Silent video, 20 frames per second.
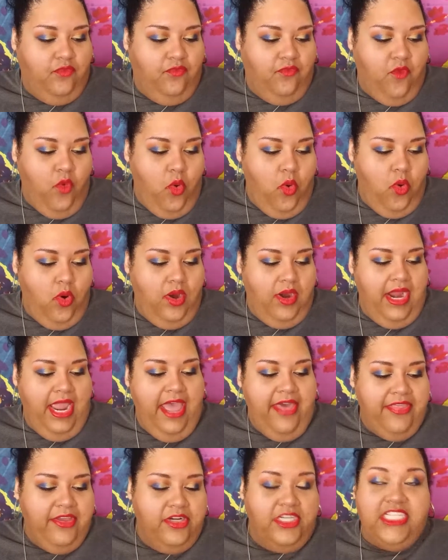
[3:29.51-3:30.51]
for
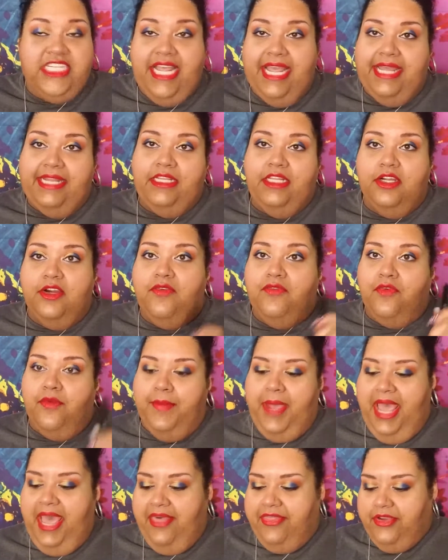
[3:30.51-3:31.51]
Heather Chandler from
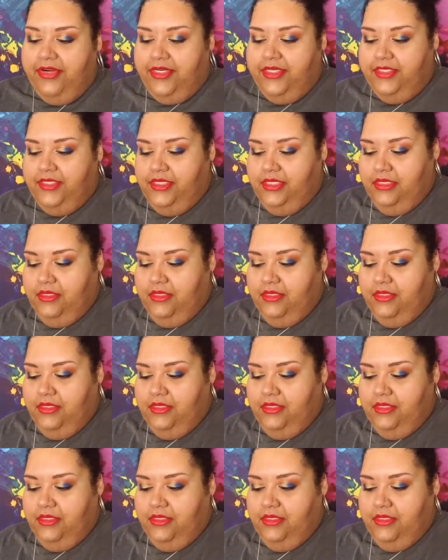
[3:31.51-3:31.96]
Heathers.